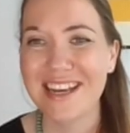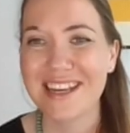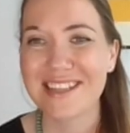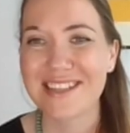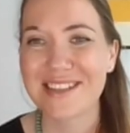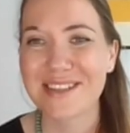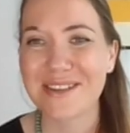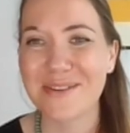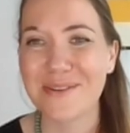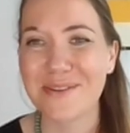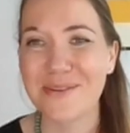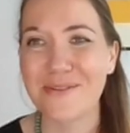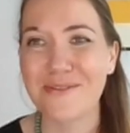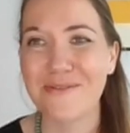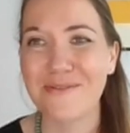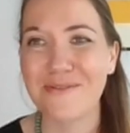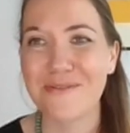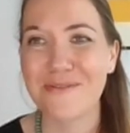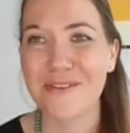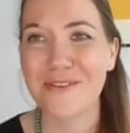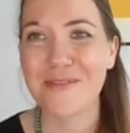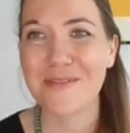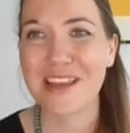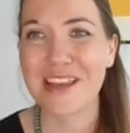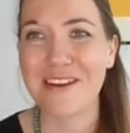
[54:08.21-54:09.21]
So
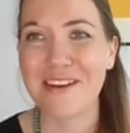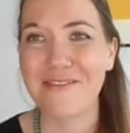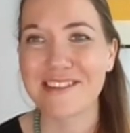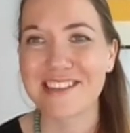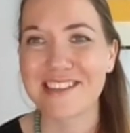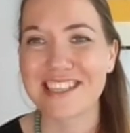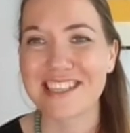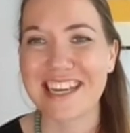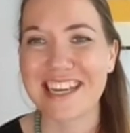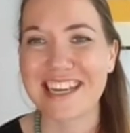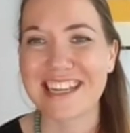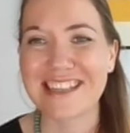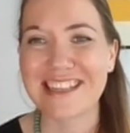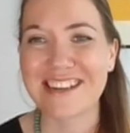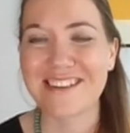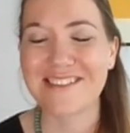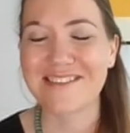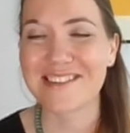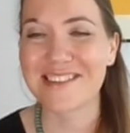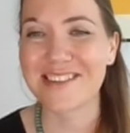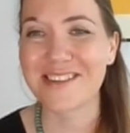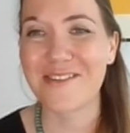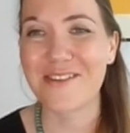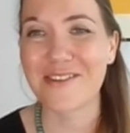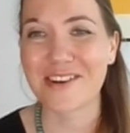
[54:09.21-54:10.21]
for me, it was like there
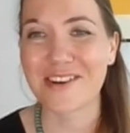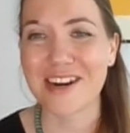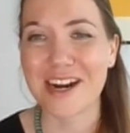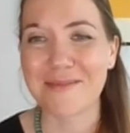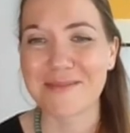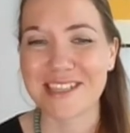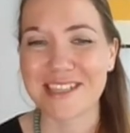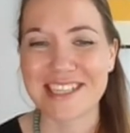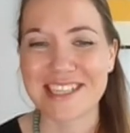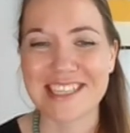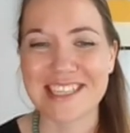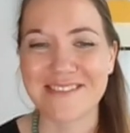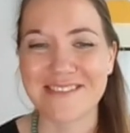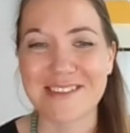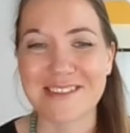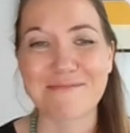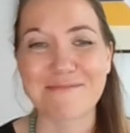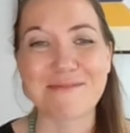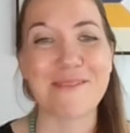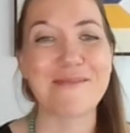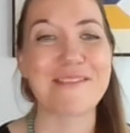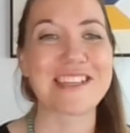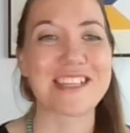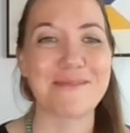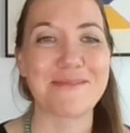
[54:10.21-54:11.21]
was no other option. So it was
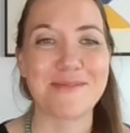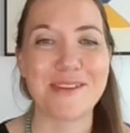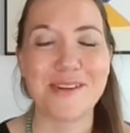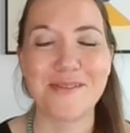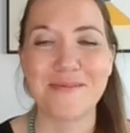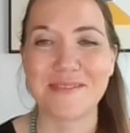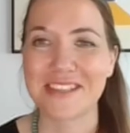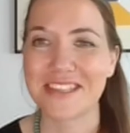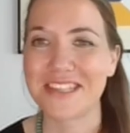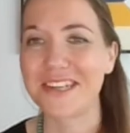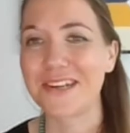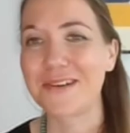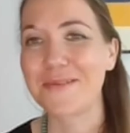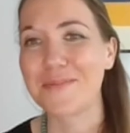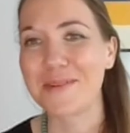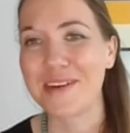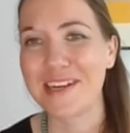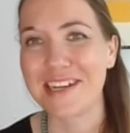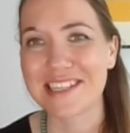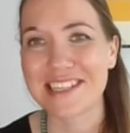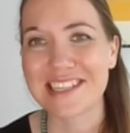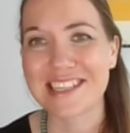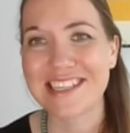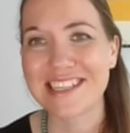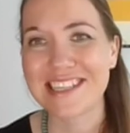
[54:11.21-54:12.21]
public diplomacy or
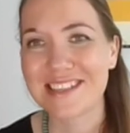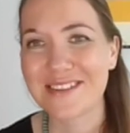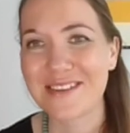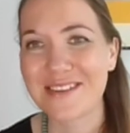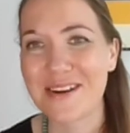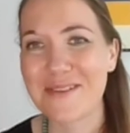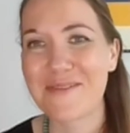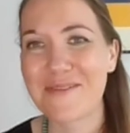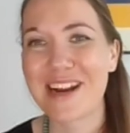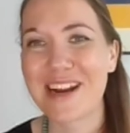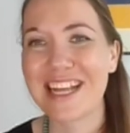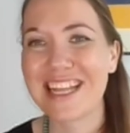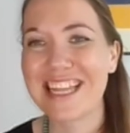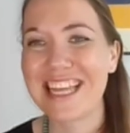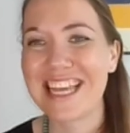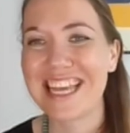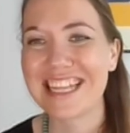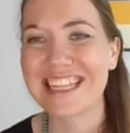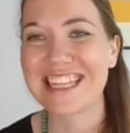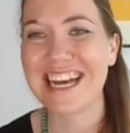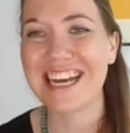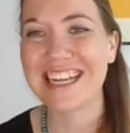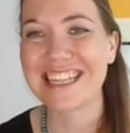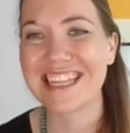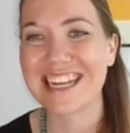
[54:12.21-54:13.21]
bust. So I'm really
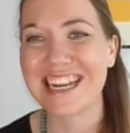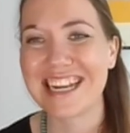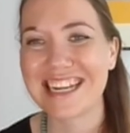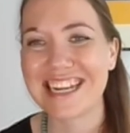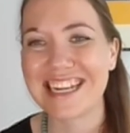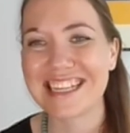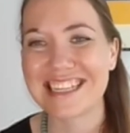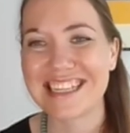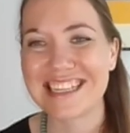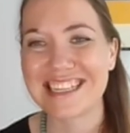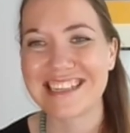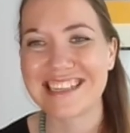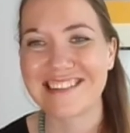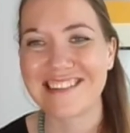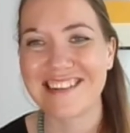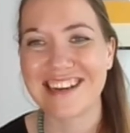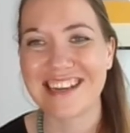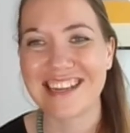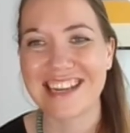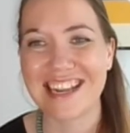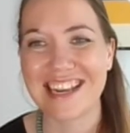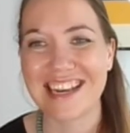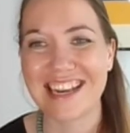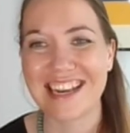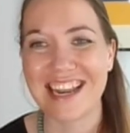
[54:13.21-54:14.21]
glad that I get to do
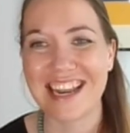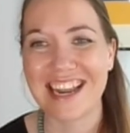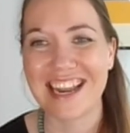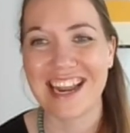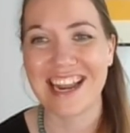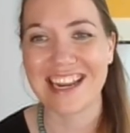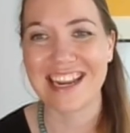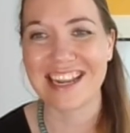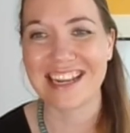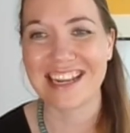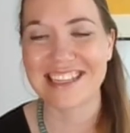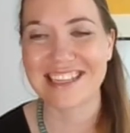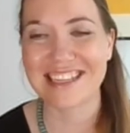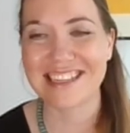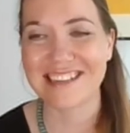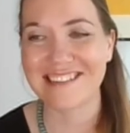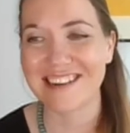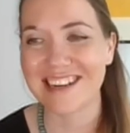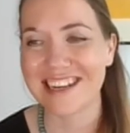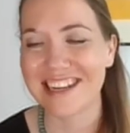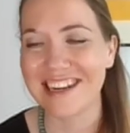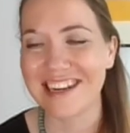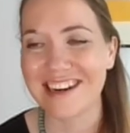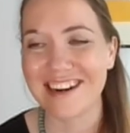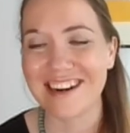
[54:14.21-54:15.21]
it and I, I get to do
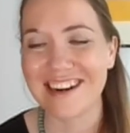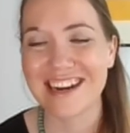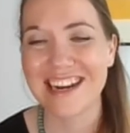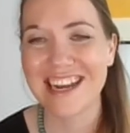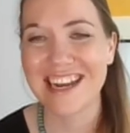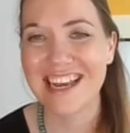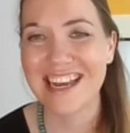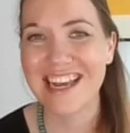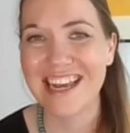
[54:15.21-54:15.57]
it here.